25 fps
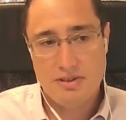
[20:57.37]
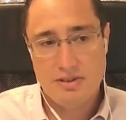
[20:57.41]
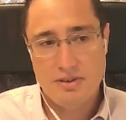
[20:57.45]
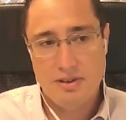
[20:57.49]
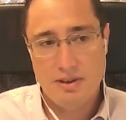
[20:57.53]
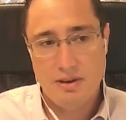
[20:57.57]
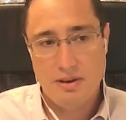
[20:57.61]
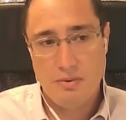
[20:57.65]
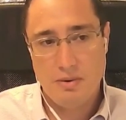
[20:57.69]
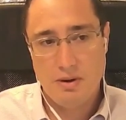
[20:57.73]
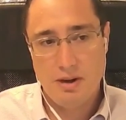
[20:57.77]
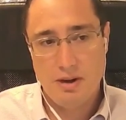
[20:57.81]
They
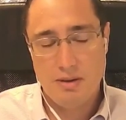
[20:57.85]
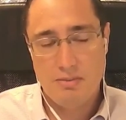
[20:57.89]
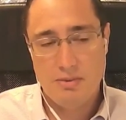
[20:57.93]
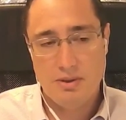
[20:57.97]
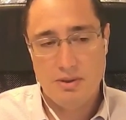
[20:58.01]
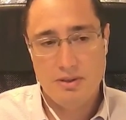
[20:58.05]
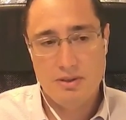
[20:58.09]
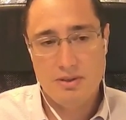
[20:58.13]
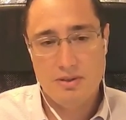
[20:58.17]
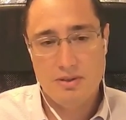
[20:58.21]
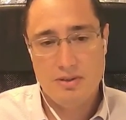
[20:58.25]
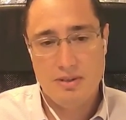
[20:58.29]
were able
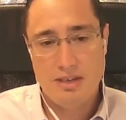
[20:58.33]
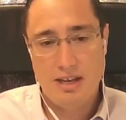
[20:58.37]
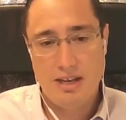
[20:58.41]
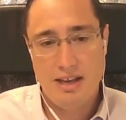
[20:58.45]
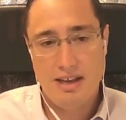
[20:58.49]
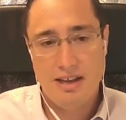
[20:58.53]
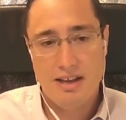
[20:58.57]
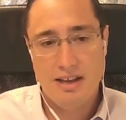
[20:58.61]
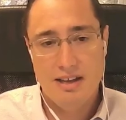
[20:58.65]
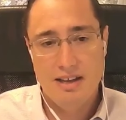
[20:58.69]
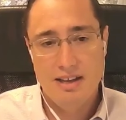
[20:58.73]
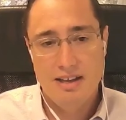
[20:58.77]
to
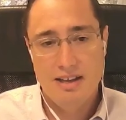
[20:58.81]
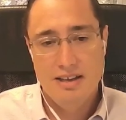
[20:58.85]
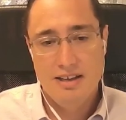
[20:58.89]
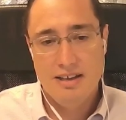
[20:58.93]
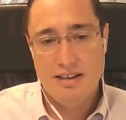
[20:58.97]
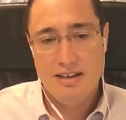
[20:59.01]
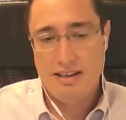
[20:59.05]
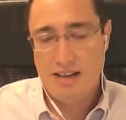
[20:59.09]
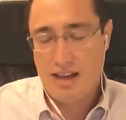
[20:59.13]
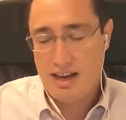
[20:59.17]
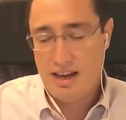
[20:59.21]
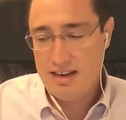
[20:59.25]
take
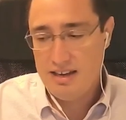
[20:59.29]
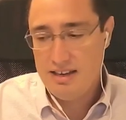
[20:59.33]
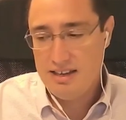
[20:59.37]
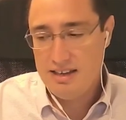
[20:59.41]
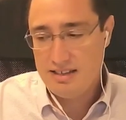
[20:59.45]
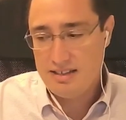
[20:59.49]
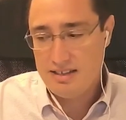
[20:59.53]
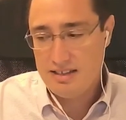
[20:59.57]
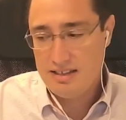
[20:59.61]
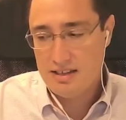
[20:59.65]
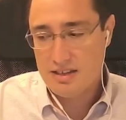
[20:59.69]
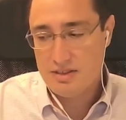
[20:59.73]

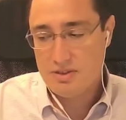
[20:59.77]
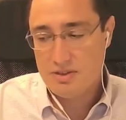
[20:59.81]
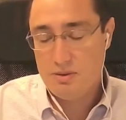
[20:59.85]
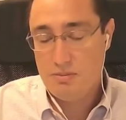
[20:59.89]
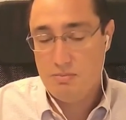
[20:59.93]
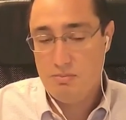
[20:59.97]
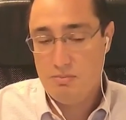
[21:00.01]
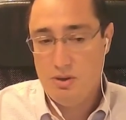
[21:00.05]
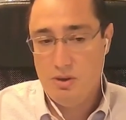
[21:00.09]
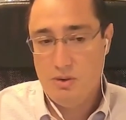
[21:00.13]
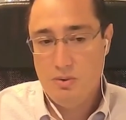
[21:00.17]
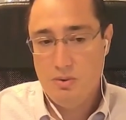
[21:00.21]
96
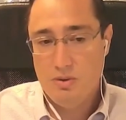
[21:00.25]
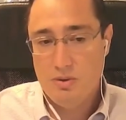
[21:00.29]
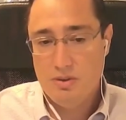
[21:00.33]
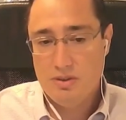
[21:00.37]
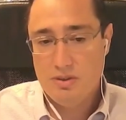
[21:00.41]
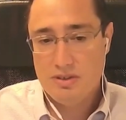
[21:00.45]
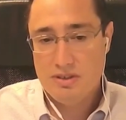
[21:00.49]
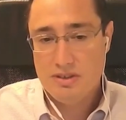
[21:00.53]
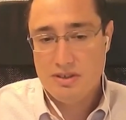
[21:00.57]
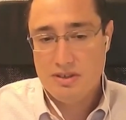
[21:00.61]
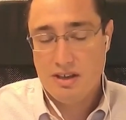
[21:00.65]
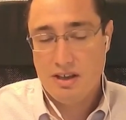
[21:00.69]

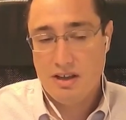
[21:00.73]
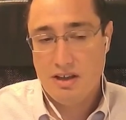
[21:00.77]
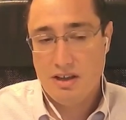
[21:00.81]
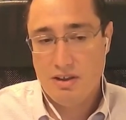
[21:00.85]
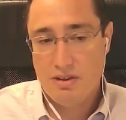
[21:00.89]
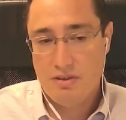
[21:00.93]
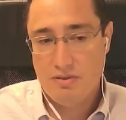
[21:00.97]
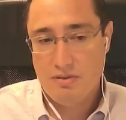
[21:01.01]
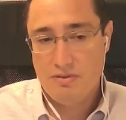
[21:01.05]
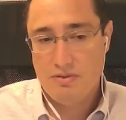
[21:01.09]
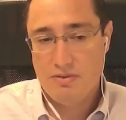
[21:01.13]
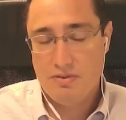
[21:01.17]
mutants
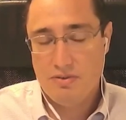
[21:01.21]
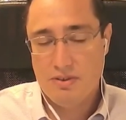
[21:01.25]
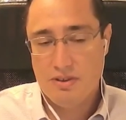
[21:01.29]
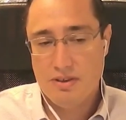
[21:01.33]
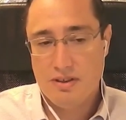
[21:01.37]
of